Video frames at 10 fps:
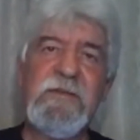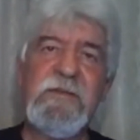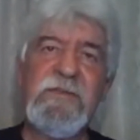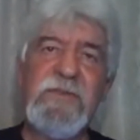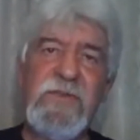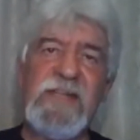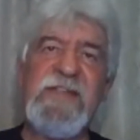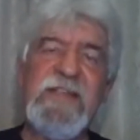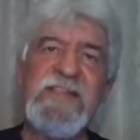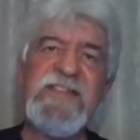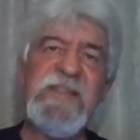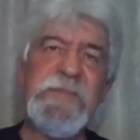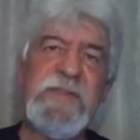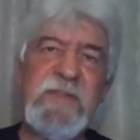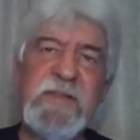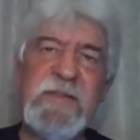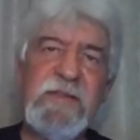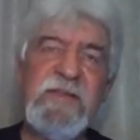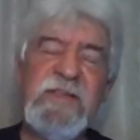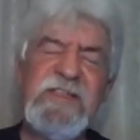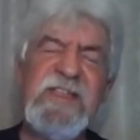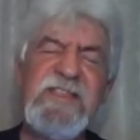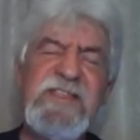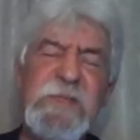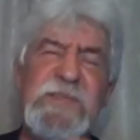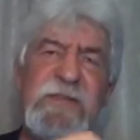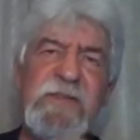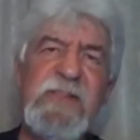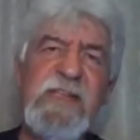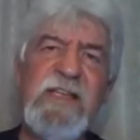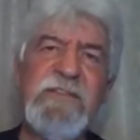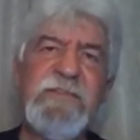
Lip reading: to write the next chapter in our life,